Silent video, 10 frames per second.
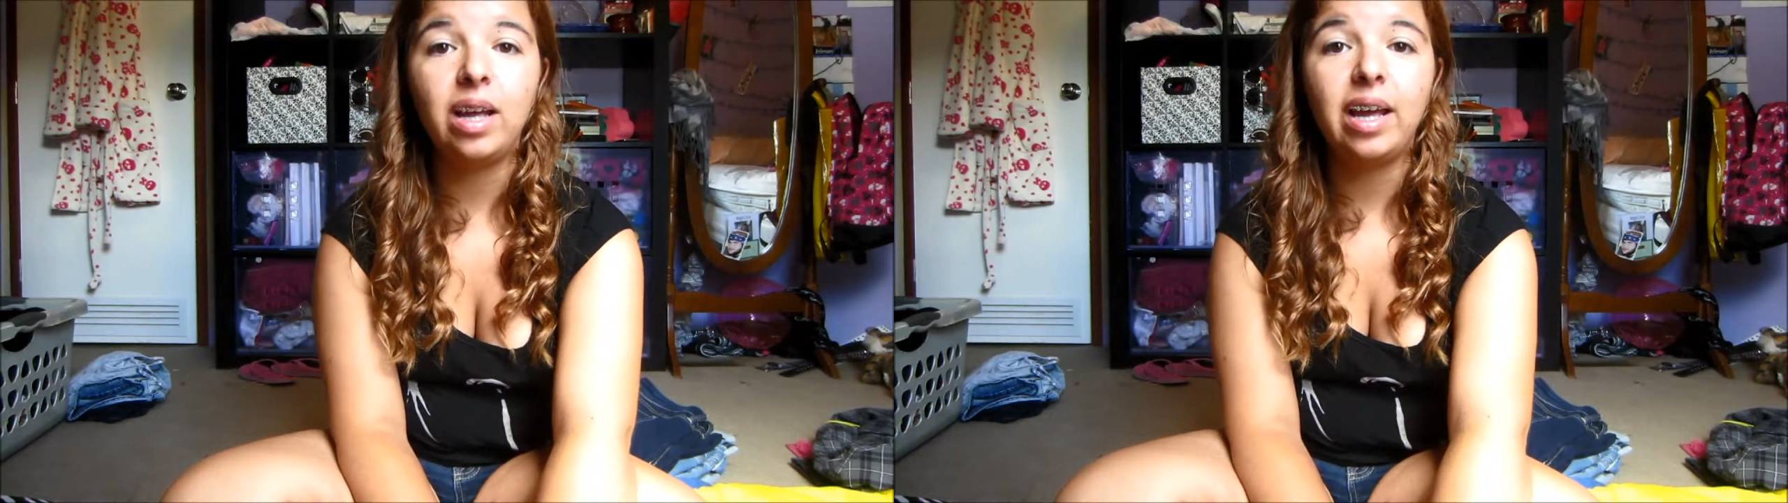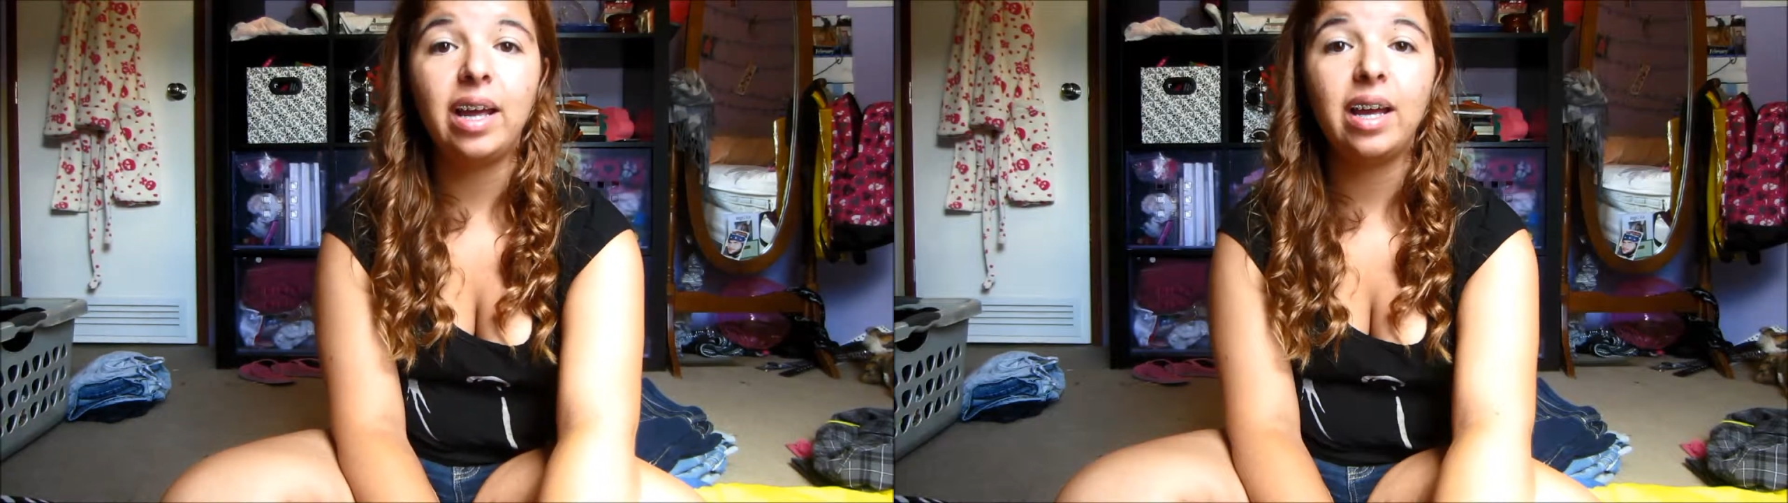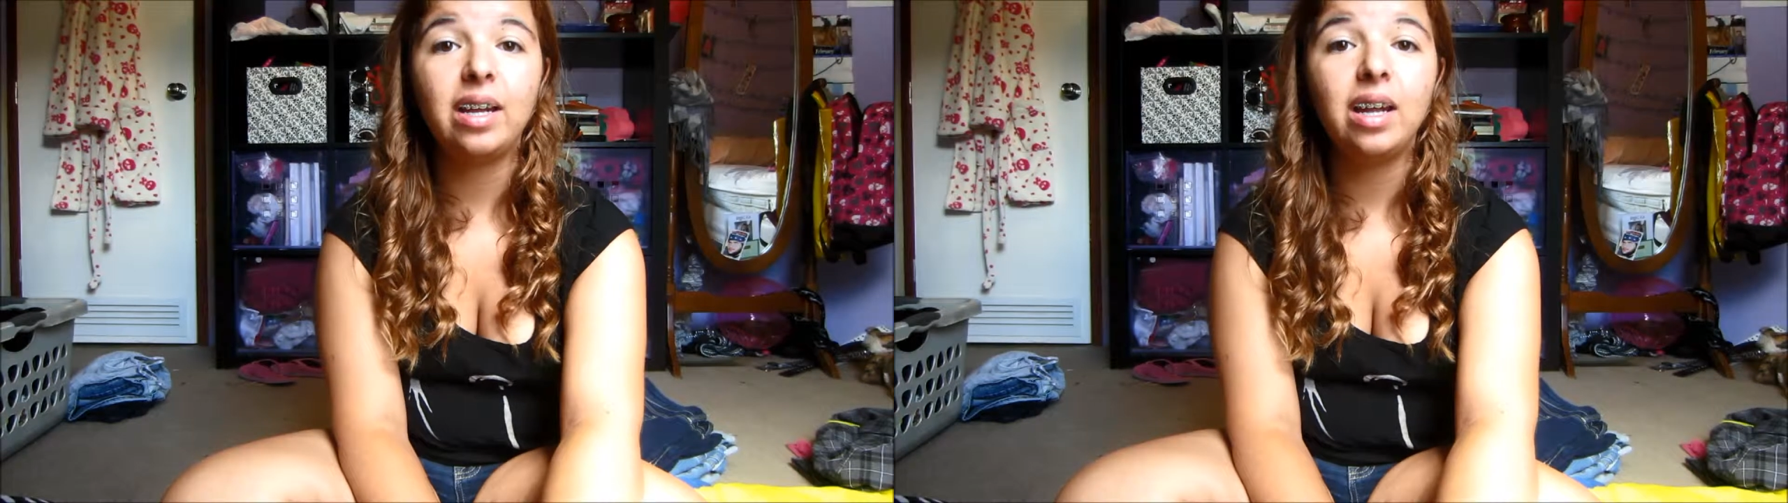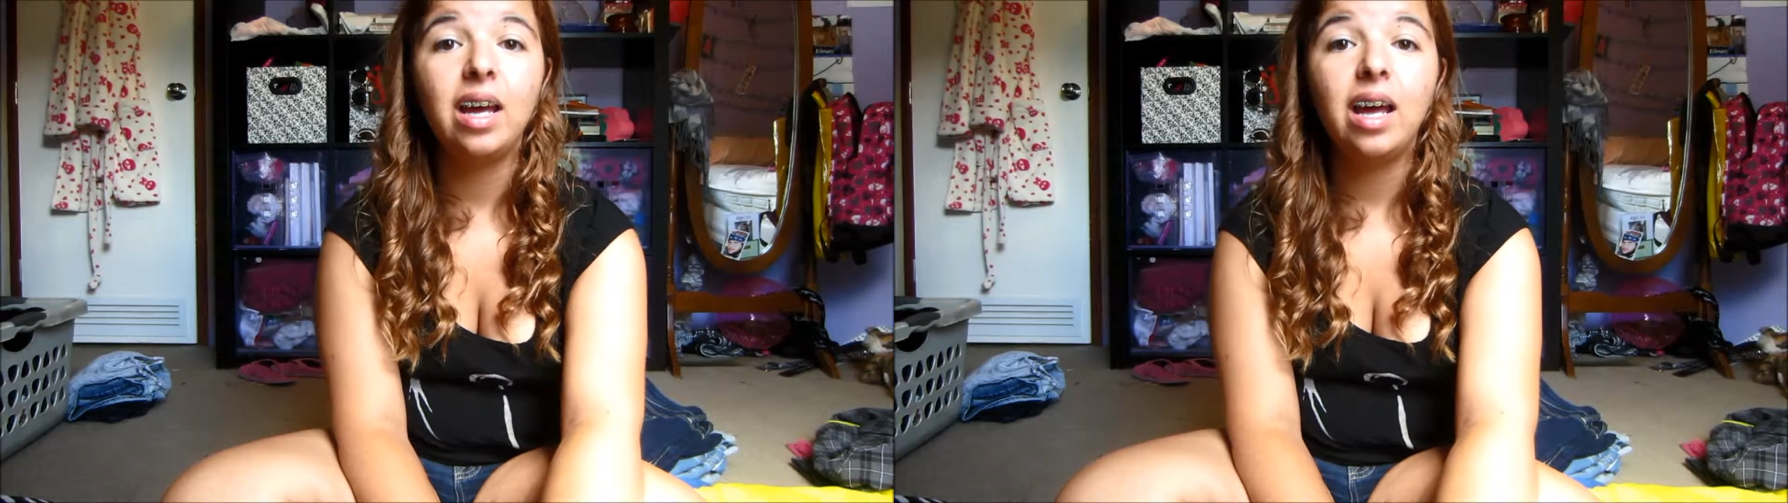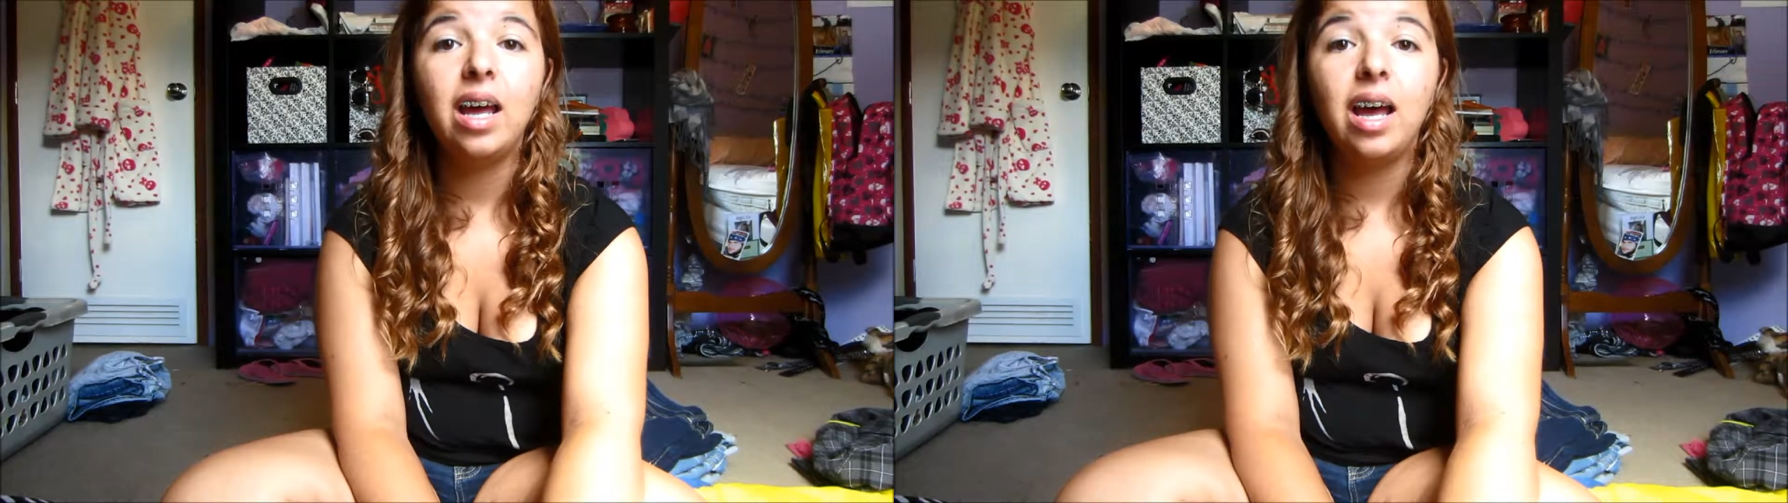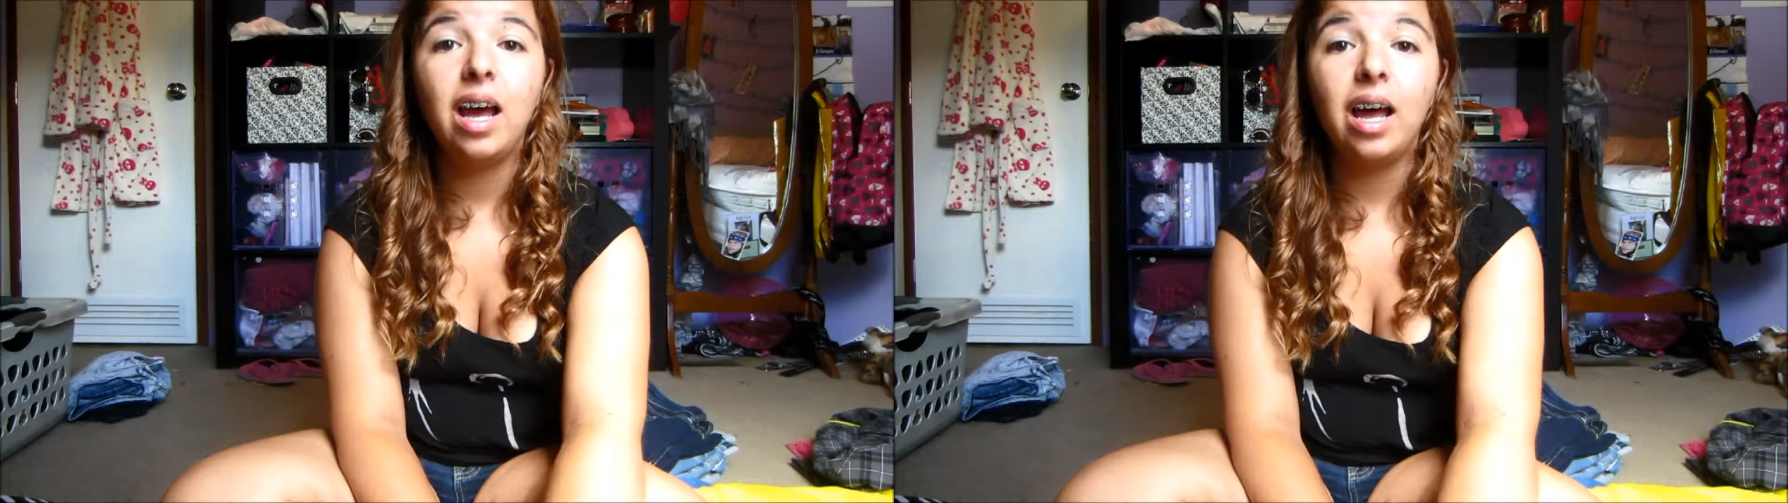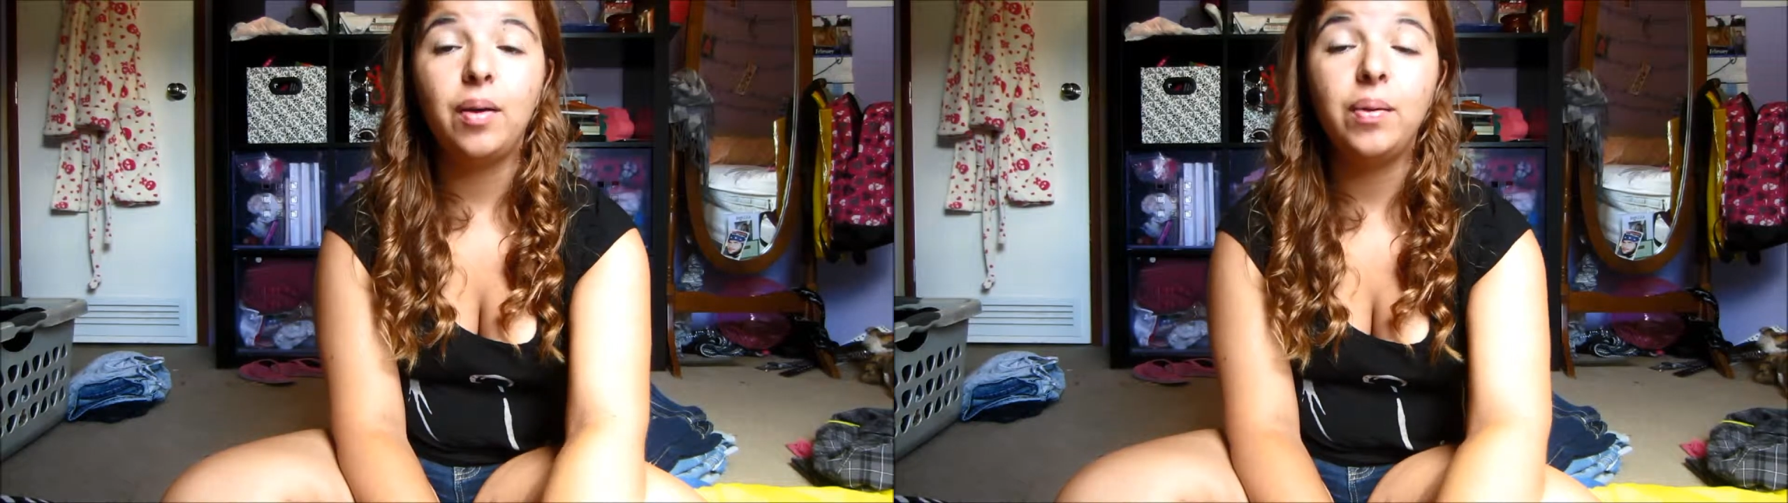And I